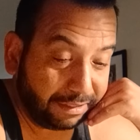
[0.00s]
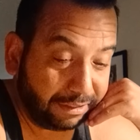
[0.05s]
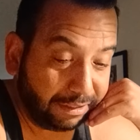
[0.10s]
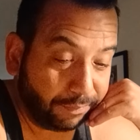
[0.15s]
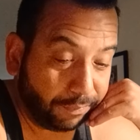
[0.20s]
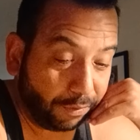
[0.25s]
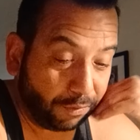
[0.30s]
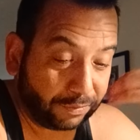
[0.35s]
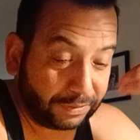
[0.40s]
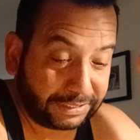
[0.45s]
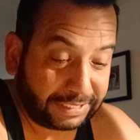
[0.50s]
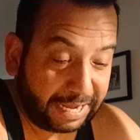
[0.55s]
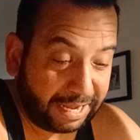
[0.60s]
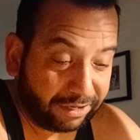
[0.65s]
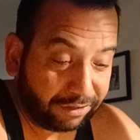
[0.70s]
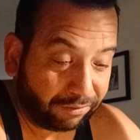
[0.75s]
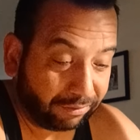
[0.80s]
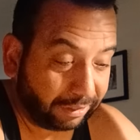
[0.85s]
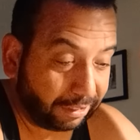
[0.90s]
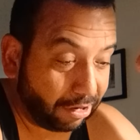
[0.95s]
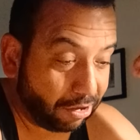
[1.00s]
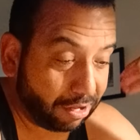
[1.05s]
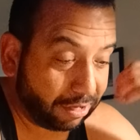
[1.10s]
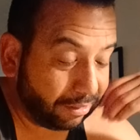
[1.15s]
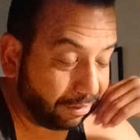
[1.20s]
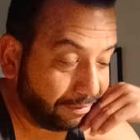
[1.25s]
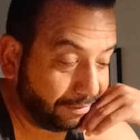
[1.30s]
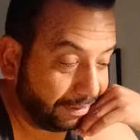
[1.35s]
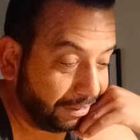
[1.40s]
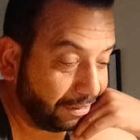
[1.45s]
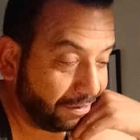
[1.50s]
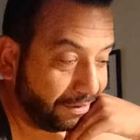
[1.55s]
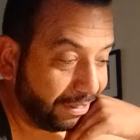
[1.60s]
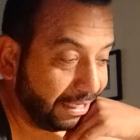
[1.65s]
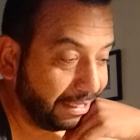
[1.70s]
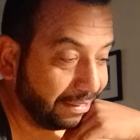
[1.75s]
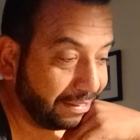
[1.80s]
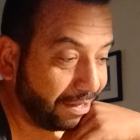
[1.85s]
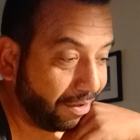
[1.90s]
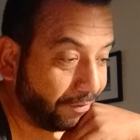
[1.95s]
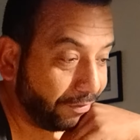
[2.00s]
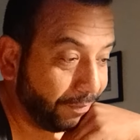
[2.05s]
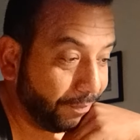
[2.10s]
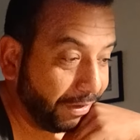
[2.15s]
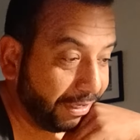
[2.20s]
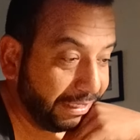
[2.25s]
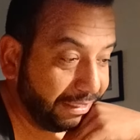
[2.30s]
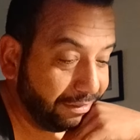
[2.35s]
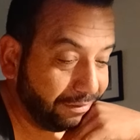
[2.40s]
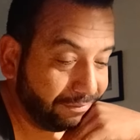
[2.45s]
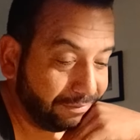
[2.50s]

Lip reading: he broke his hand early on. He didn't tell anybody.